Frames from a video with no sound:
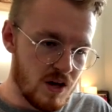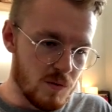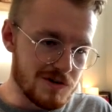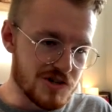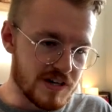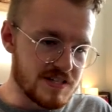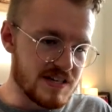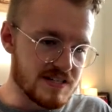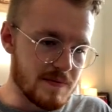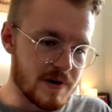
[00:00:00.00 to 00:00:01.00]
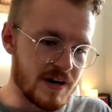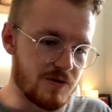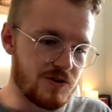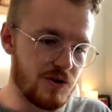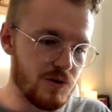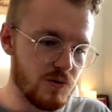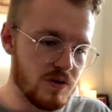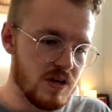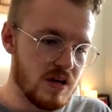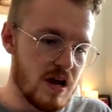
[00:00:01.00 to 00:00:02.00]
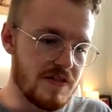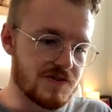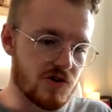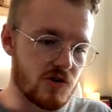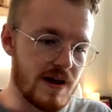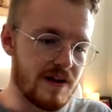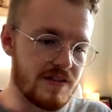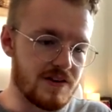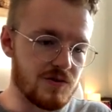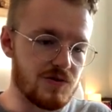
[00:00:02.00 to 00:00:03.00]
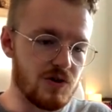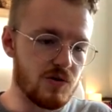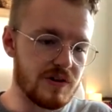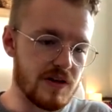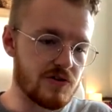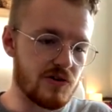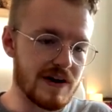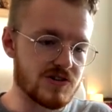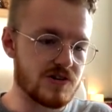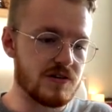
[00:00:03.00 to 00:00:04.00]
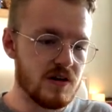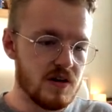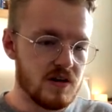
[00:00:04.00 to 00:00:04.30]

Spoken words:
What you're going to see is I'm going to do 2 and then turn around and then do 2 in the other direction